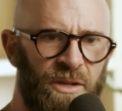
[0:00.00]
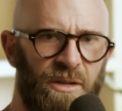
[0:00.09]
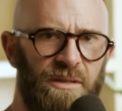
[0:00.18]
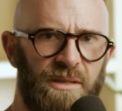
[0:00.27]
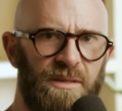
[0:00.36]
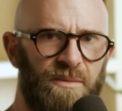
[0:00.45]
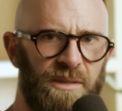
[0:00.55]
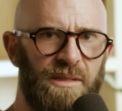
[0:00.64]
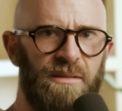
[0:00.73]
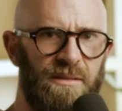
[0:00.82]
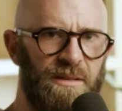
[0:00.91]
God
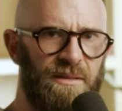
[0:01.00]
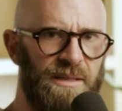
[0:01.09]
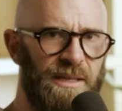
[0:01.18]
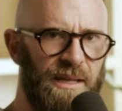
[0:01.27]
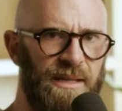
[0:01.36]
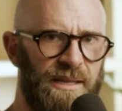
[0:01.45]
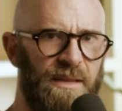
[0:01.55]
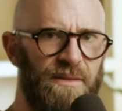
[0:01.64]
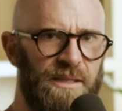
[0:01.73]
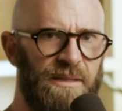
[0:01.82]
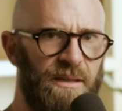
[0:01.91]
wasn't going to let
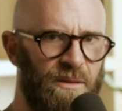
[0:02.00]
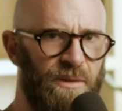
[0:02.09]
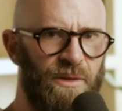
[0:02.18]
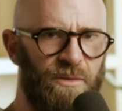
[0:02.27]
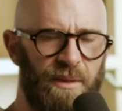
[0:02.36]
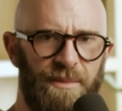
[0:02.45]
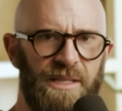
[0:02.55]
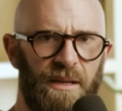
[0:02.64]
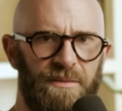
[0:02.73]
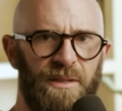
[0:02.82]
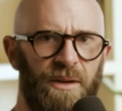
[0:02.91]
Davis get on with it all by
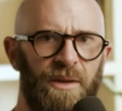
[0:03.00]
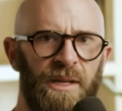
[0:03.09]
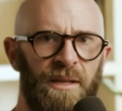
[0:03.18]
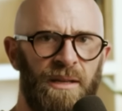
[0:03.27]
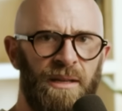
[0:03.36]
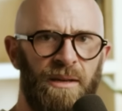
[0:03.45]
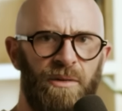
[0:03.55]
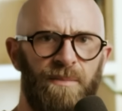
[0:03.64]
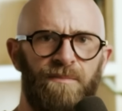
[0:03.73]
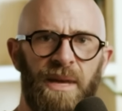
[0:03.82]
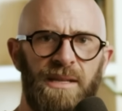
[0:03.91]
himself, though. There
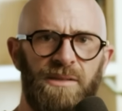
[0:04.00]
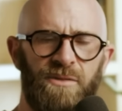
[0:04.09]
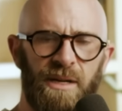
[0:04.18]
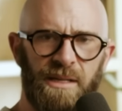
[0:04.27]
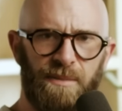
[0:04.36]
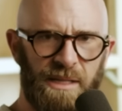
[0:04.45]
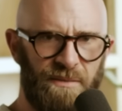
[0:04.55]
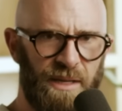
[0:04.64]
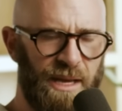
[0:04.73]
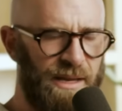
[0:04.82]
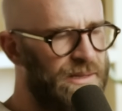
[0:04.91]
were many strict
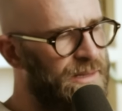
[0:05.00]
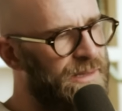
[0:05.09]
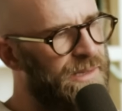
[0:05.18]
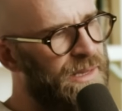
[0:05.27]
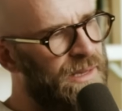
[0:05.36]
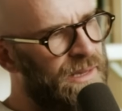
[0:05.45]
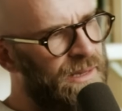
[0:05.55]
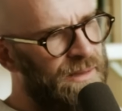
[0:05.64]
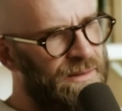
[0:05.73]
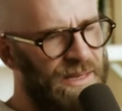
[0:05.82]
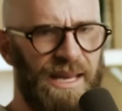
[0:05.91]
specifications
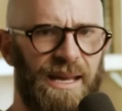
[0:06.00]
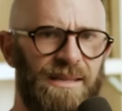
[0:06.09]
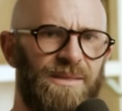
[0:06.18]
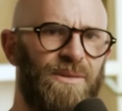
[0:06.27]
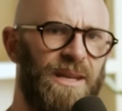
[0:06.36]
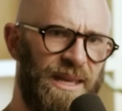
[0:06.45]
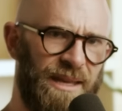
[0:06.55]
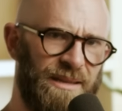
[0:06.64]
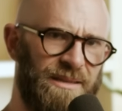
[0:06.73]
that he had to adhere